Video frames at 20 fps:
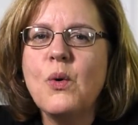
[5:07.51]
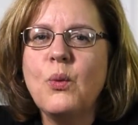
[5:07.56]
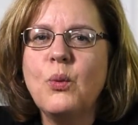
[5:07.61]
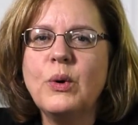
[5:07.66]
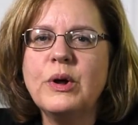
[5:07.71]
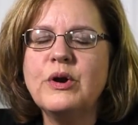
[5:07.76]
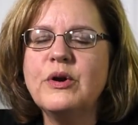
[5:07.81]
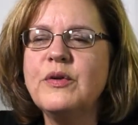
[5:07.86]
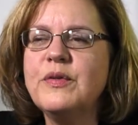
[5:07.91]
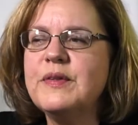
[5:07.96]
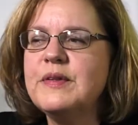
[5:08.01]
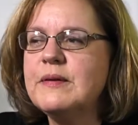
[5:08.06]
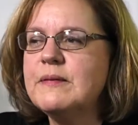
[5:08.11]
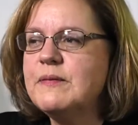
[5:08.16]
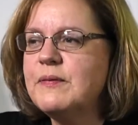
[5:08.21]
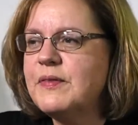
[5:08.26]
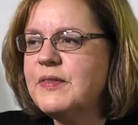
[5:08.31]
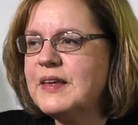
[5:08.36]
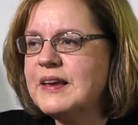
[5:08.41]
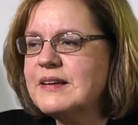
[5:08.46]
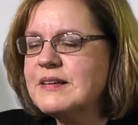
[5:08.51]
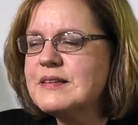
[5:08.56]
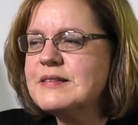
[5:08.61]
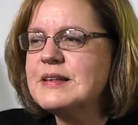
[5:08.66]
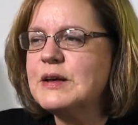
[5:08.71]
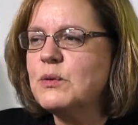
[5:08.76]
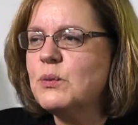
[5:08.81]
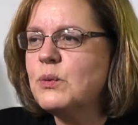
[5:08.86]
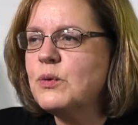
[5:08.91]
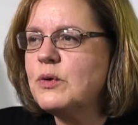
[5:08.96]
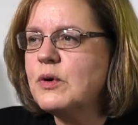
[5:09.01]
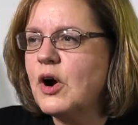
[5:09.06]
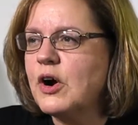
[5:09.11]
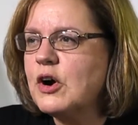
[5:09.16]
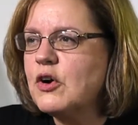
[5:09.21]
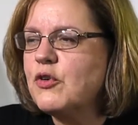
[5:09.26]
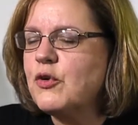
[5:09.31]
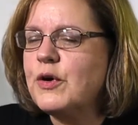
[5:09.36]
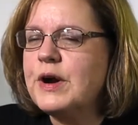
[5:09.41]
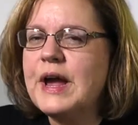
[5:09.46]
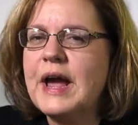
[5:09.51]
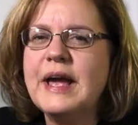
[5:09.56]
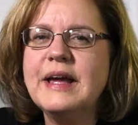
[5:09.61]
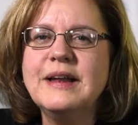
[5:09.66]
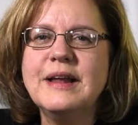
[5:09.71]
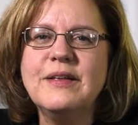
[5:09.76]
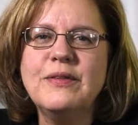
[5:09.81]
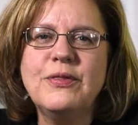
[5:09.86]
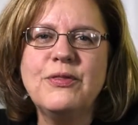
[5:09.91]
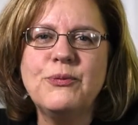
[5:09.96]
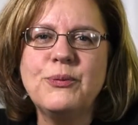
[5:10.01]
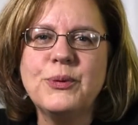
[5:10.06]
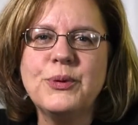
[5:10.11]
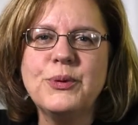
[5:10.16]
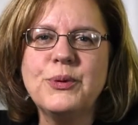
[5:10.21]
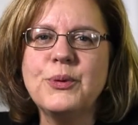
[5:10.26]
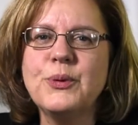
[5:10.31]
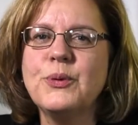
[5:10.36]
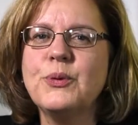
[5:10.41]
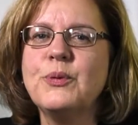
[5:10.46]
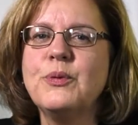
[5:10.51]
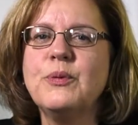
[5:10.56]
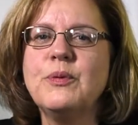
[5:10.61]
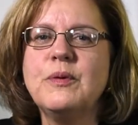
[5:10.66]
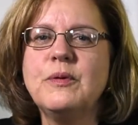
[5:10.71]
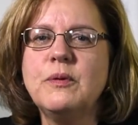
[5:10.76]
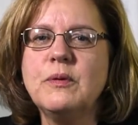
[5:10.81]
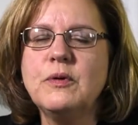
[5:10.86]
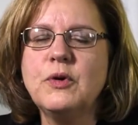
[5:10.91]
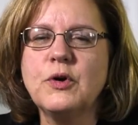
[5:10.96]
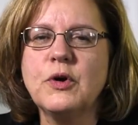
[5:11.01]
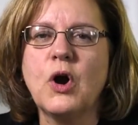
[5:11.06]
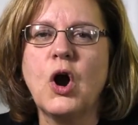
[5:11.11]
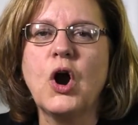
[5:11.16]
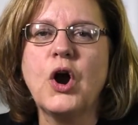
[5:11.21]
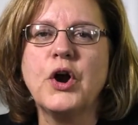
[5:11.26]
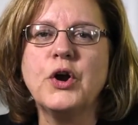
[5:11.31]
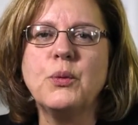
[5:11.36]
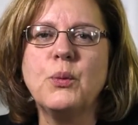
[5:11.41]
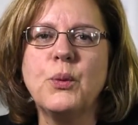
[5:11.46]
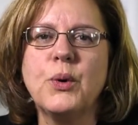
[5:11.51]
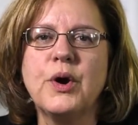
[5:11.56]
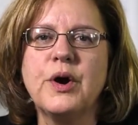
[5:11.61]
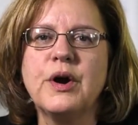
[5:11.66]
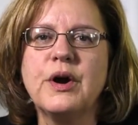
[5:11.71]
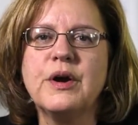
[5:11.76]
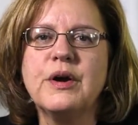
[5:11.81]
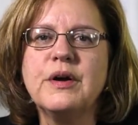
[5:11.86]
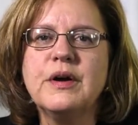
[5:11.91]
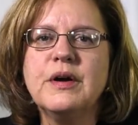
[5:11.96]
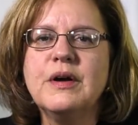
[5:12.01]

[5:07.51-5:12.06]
What are the things that are created through your hard work?